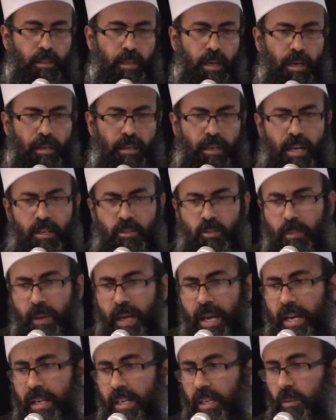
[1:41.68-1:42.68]
Allah
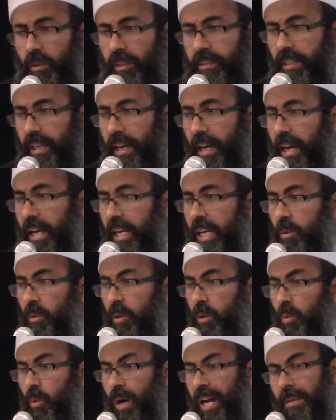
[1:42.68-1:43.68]
subhanahu wa ta'ala
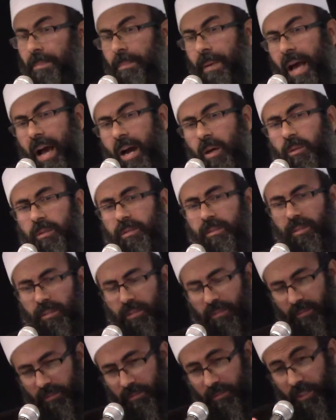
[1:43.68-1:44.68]
will wipe out,
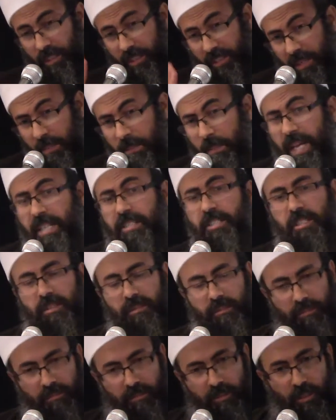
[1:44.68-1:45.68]
just
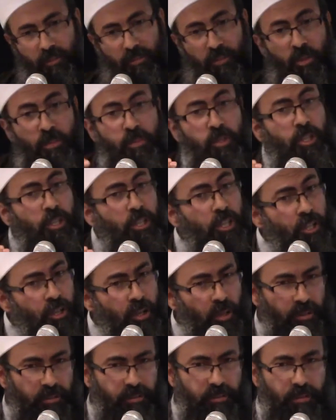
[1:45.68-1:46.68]
imagine, from your
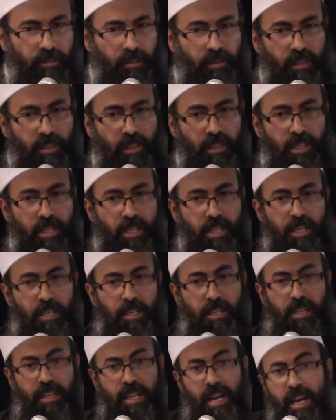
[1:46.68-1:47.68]
record,
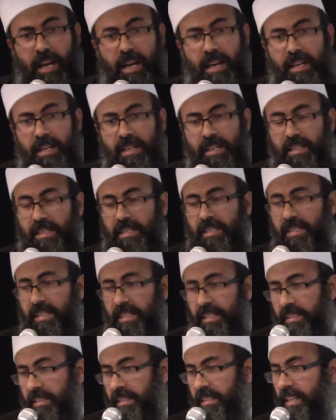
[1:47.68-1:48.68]
the
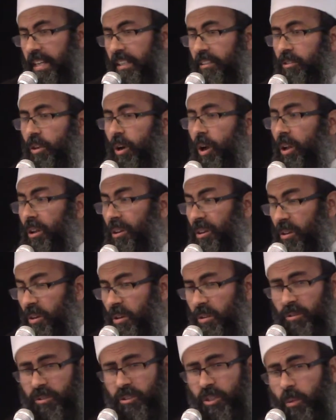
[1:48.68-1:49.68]
sins and all
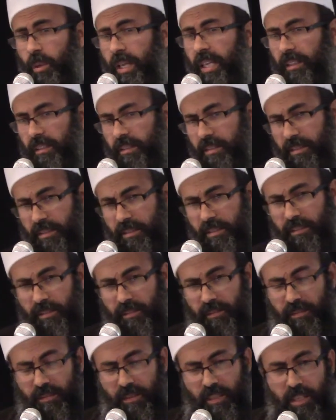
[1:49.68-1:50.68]
wrongdoings
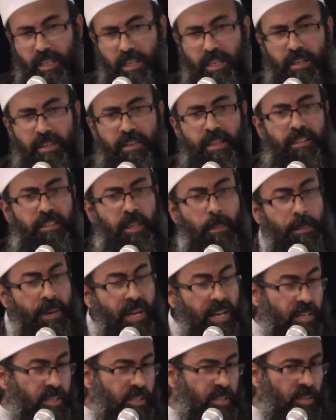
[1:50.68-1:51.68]
that the
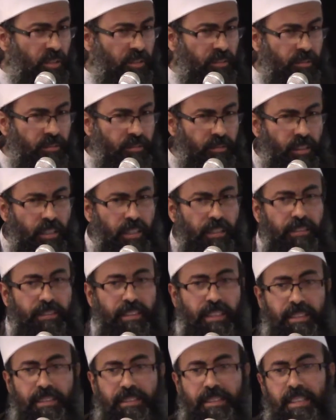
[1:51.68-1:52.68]
person
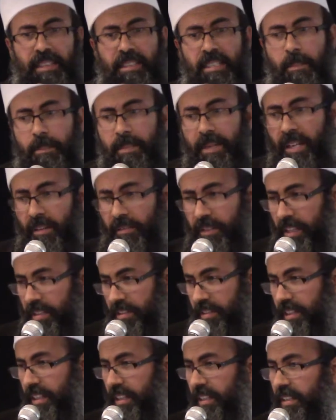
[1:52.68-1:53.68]
did in the
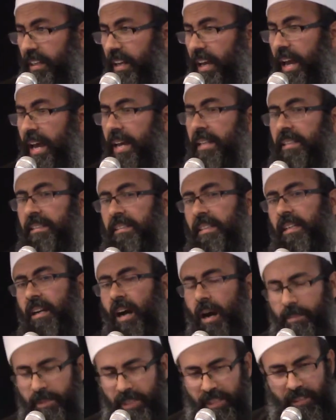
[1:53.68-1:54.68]
previous year and in the
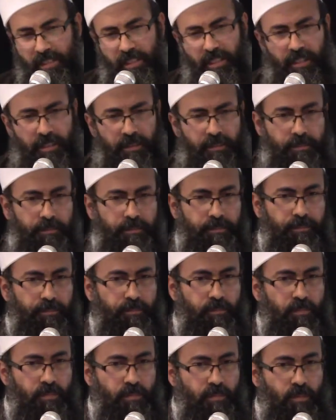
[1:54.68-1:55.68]
coming year.
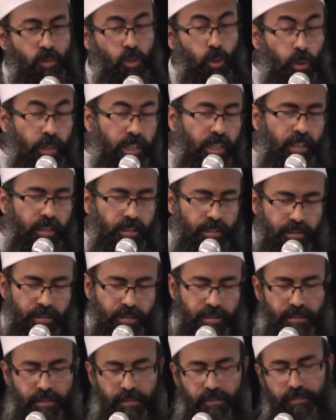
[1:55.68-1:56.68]
2
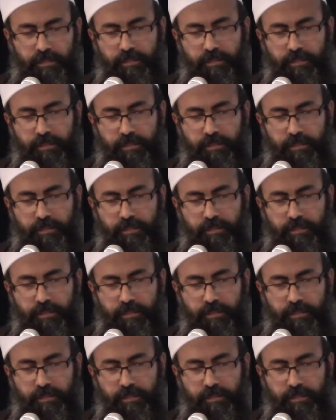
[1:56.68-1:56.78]
years.